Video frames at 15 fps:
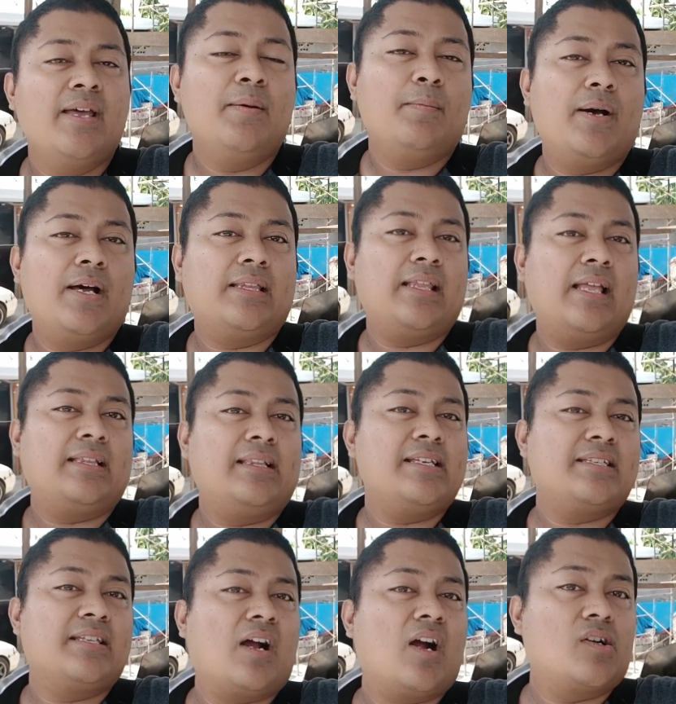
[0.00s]
But at
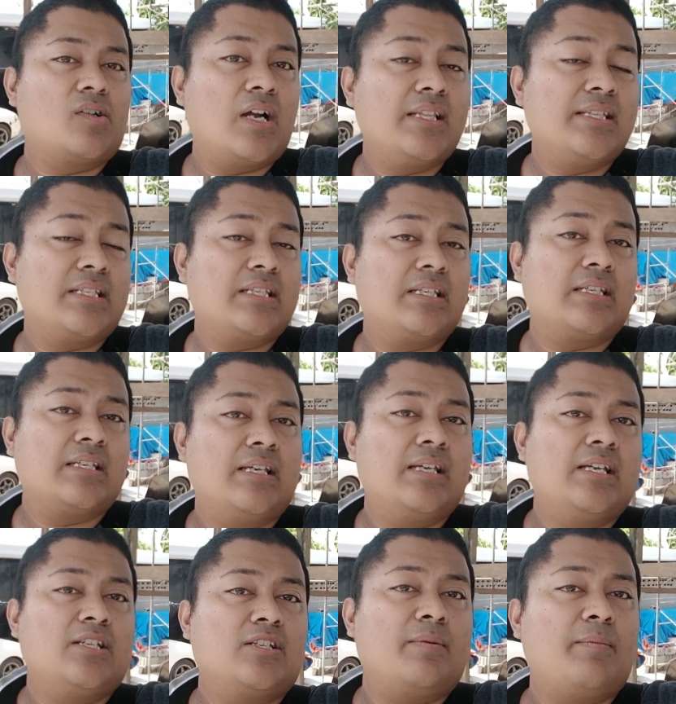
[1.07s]
least the car runs.
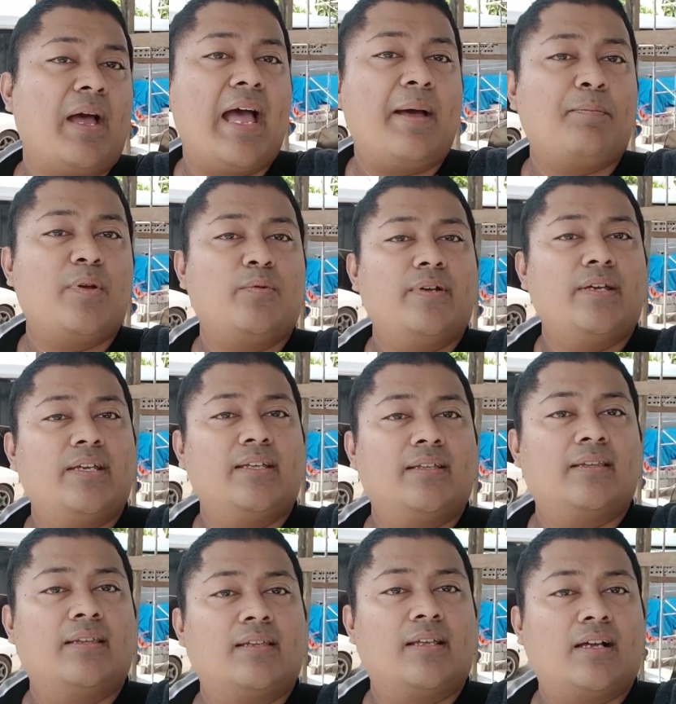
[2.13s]
So I'm happy
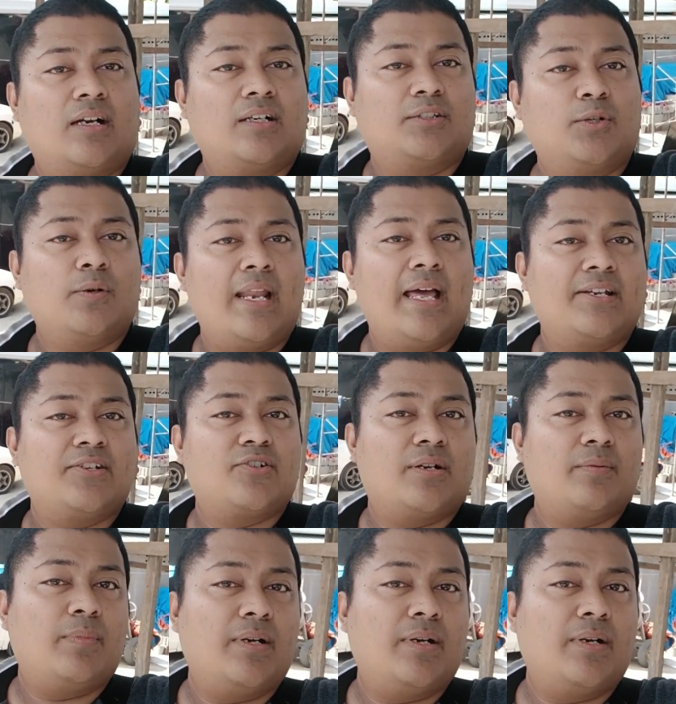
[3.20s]
with our tow Lantra.